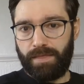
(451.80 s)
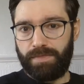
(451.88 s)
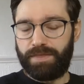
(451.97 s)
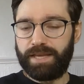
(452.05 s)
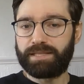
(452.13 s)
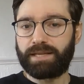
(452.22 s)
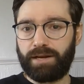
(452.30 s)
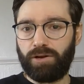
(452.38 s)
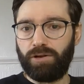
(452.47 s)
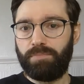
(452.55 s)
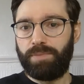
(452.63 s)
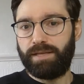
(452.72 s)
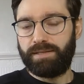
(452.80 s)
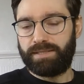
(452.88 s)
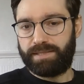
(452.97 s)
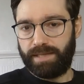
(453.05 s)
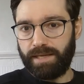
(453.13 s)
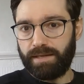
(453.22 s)
these can all be
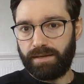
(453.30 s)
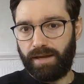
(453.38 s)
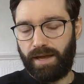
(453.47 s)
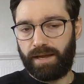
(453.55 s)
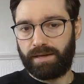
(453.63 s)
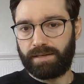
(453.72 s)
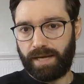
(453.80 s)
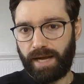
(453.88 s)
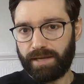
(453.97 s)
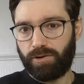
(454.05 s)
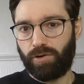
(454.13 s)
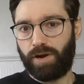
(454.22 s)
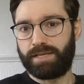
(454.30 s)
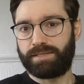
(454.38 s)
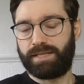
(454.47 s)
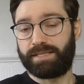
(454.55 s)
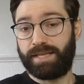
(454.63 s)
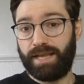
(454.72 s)
seen and categorized
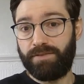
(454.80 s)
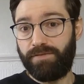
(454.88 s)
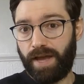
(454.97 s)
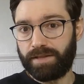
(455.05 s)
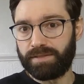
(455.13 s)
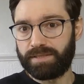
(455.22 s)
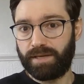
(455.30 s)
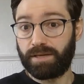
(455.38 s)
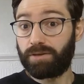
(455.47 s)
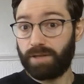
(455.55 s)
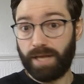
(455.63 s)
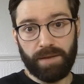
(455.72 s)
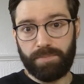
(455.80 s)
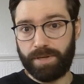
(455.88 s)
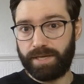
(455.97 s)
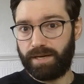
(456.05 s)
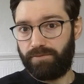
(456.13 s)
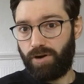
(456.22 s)
as events that could happen
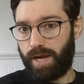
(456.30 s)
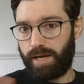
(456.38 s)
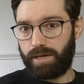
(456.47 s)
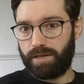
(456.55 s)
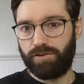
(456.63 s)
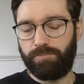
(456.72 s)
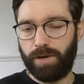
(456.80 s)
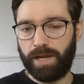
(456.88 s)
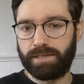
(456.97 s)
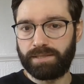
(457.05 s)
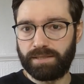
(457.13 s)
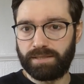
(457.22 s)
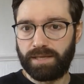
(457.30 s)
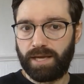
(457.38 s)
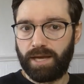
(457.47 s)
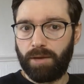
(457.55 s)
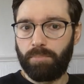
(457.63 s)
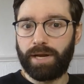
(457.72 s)
in a variety of places,
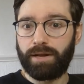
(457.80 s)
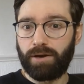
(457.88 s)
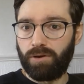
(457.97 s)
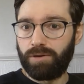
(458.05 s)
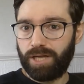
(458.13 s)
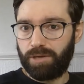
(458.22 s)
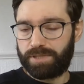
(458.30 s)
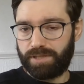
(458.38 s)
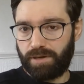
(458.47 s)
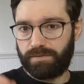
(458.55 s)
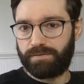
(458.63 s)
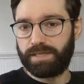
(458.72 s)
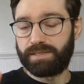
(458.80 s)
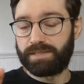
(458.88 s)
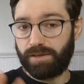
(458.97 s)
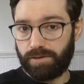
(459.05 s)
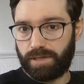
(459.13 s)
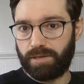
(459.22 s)
but are only observed in
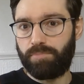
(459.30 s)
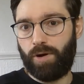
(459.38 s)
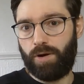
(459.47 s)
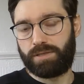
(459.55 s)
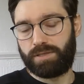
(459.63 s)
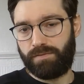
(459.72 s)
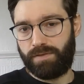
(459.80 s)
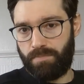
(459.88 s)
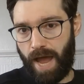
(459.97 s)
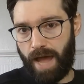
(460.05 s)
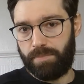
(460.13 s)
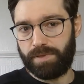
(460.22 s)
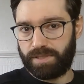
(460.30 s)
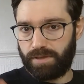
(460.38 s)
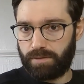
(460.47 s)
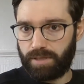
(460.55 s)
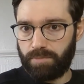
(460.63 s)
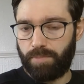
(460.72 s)
certain parts of the map, in
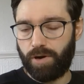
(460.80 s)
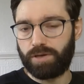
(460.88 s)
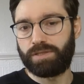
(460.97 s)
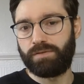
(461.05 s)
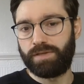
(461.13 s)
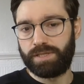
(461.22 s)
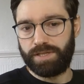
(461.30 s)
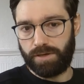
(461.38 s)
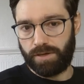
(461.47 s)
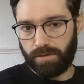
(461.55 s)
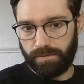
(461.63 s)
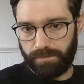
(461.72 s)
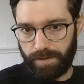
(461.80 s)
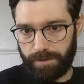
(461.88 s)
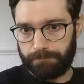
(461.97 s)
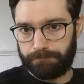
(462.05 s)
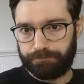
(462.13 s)
certain parts of the geography.